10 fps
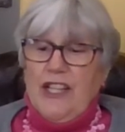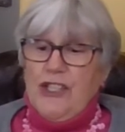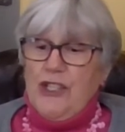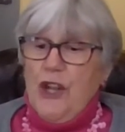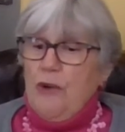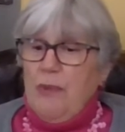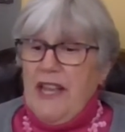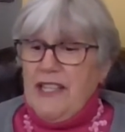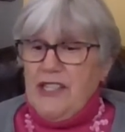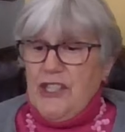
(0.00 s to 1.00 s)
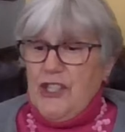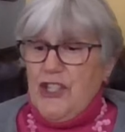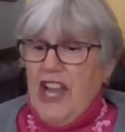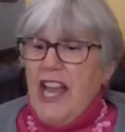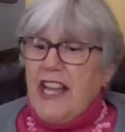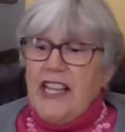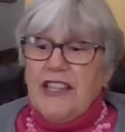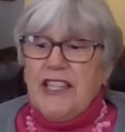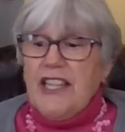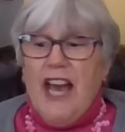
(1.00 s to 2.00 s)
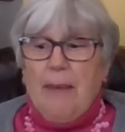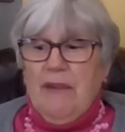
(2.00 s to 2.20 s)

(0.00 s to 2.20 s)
snow-blasted shack on the top